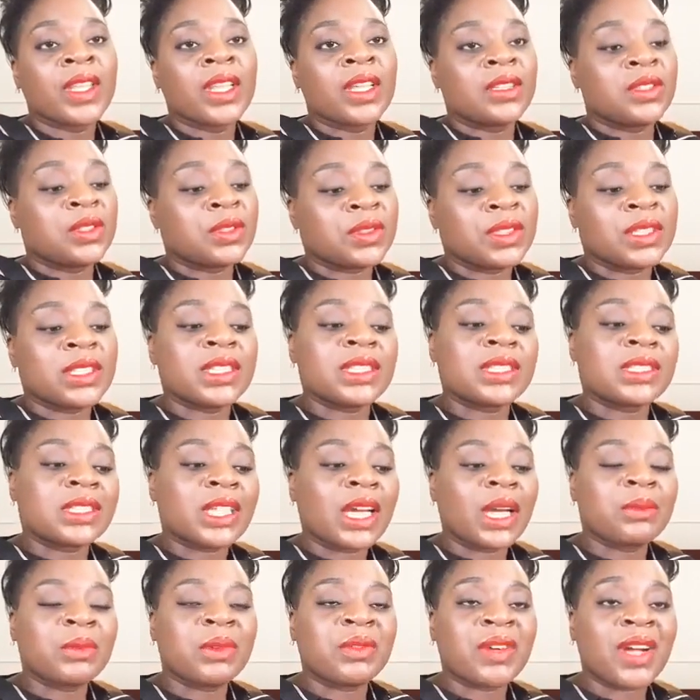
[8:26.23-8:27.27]
During this
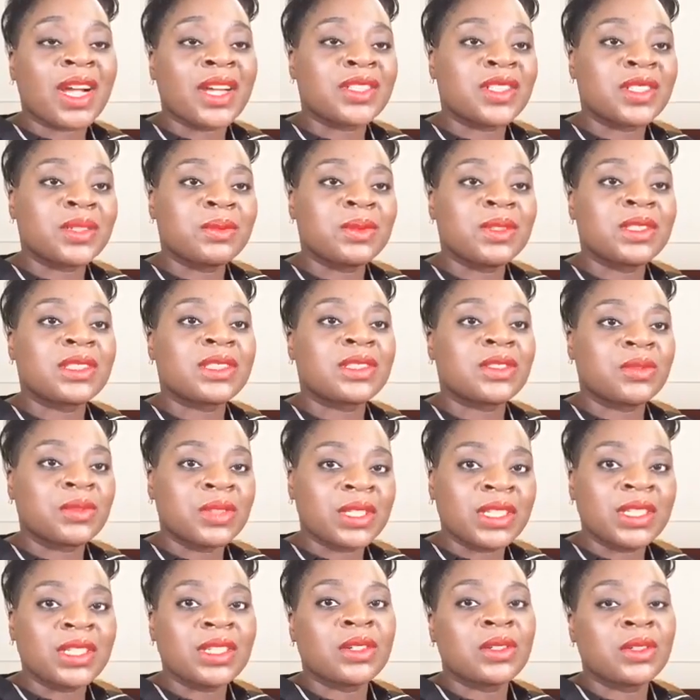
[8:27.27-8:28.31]
time of attributes is
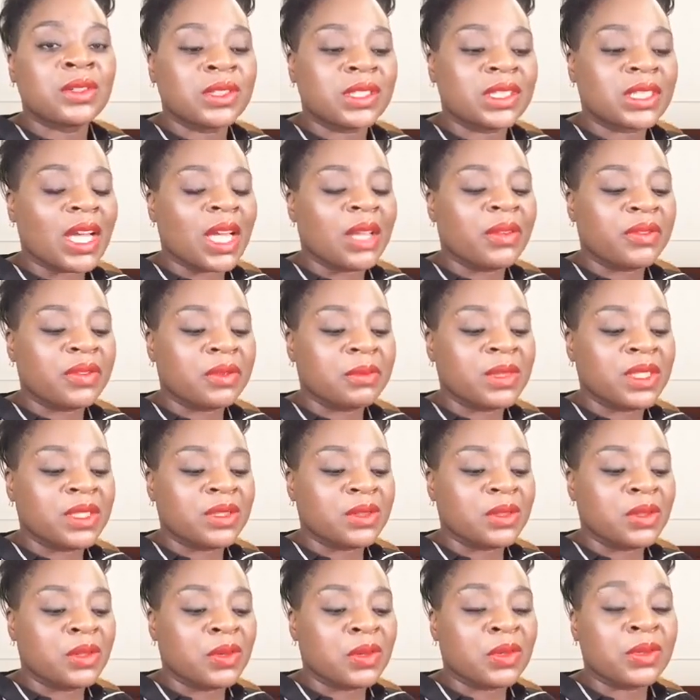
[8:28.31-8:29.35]
really a good time for me to
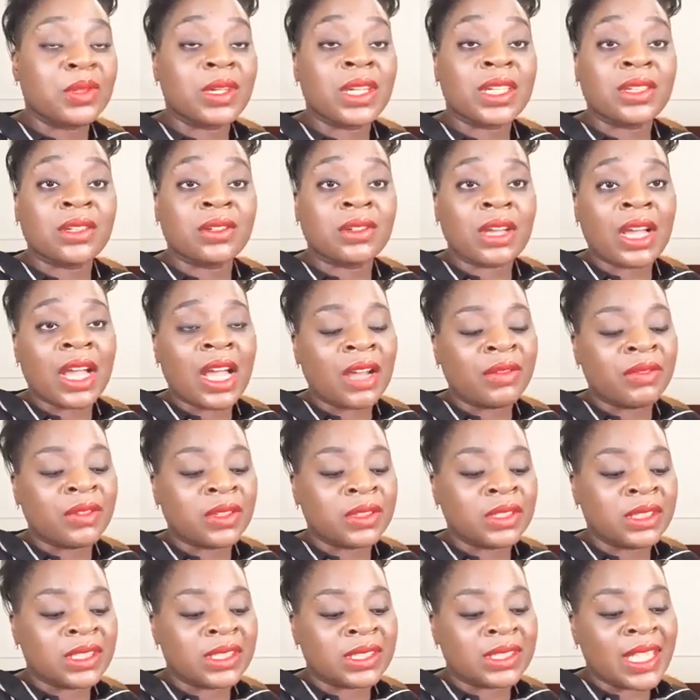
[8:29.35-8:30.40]
grow and have
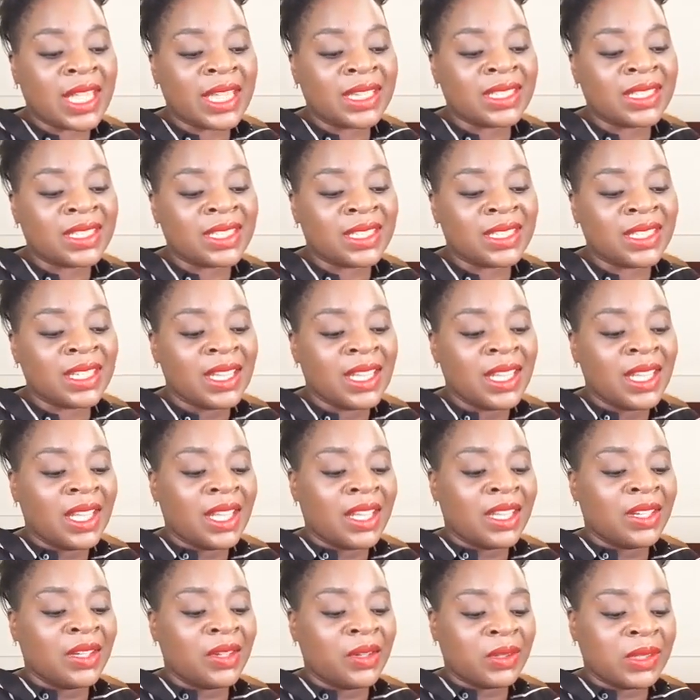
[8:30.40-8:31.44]
understanding.
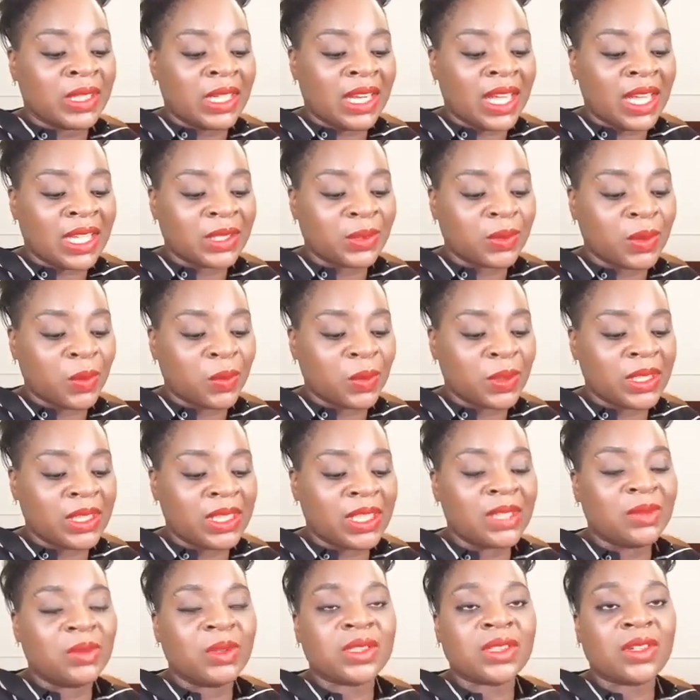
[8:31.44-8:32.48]
You know, the last one we
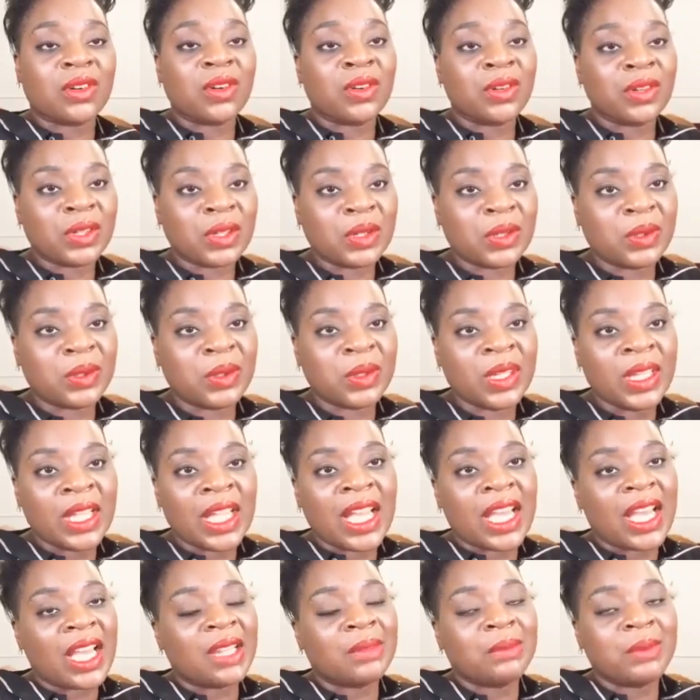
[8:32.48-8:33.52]
did was Oracle,
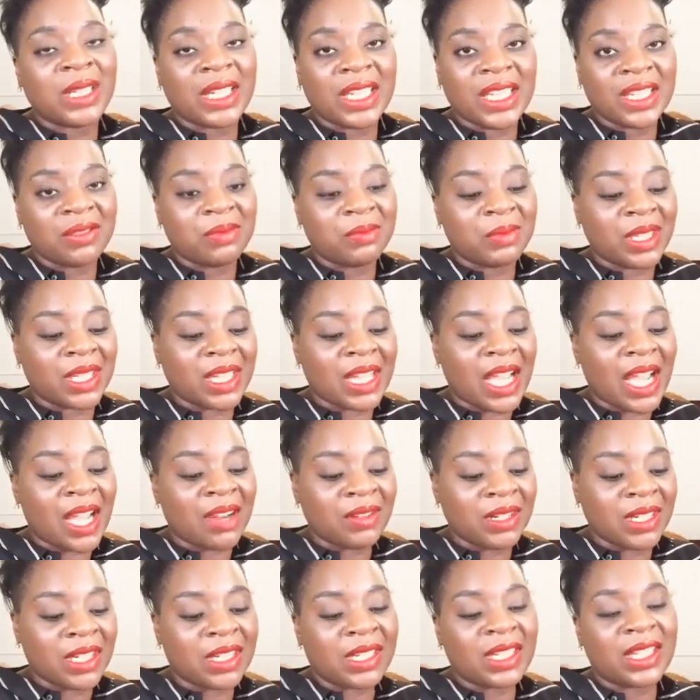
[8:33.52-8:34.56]
and believe me, I
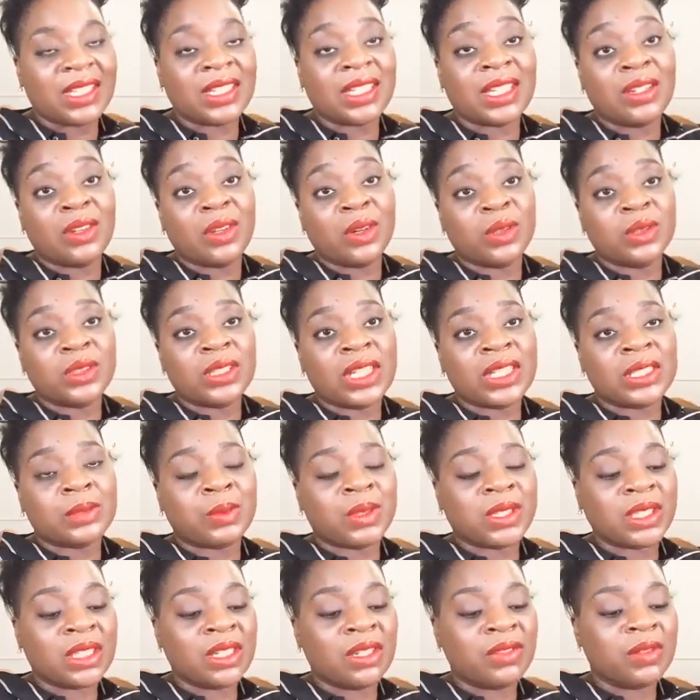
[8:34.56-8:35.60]
really learned a lot,
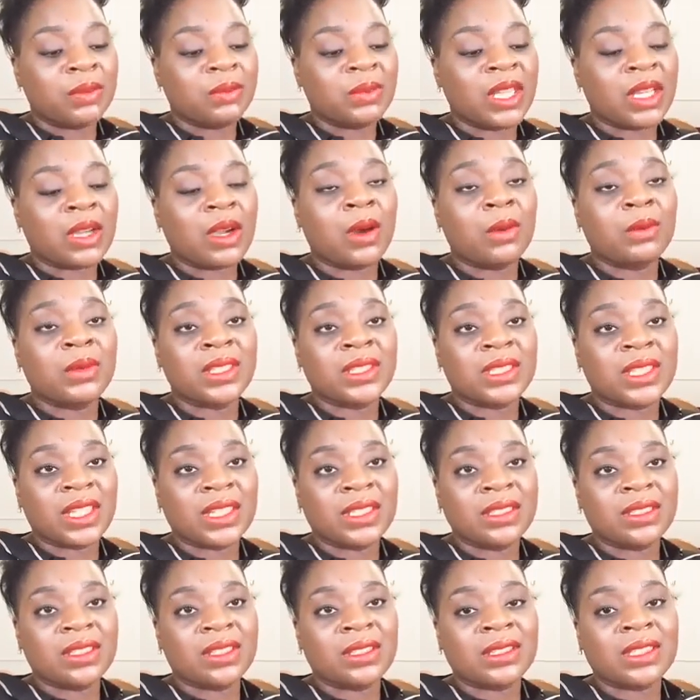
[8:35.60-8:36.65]
especially from the
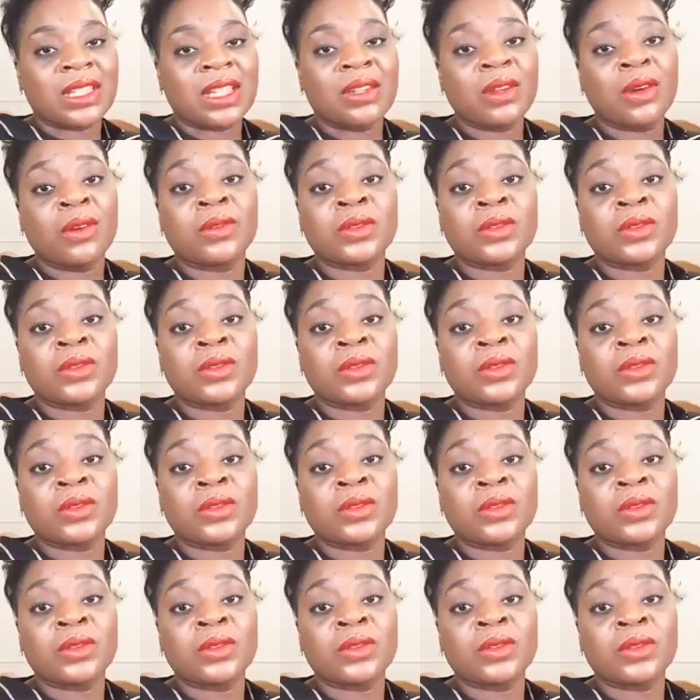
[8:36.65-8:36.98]
commentators and